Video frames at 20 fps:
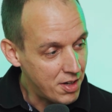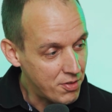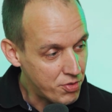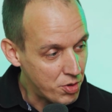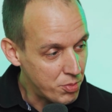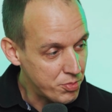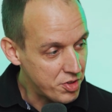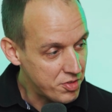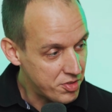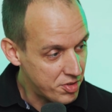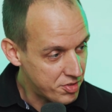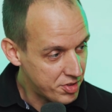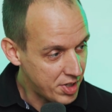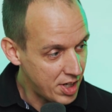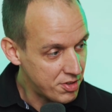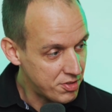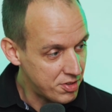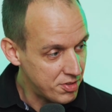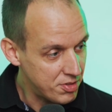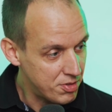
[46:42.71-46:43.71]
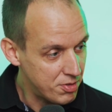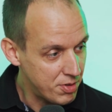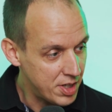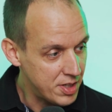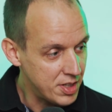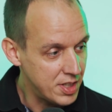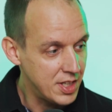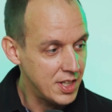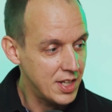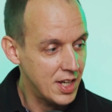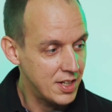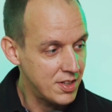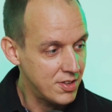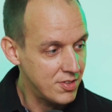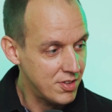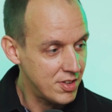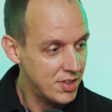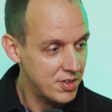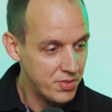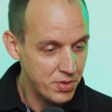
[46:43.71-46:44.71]
from this discussion to any
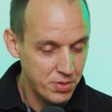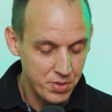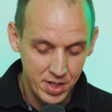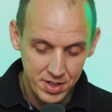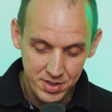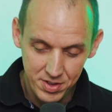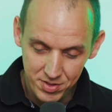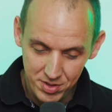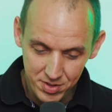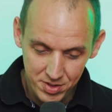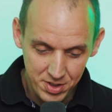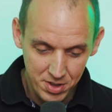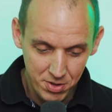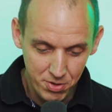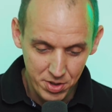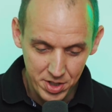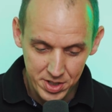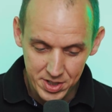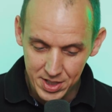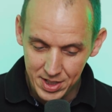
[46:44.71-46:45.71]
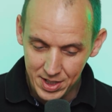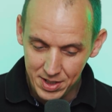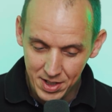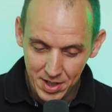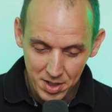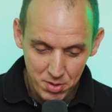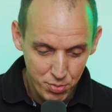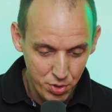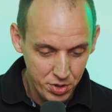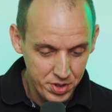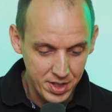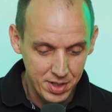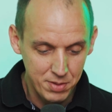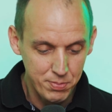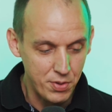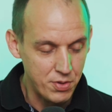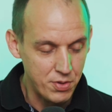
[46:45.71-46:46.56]
C-level, any CTO or any product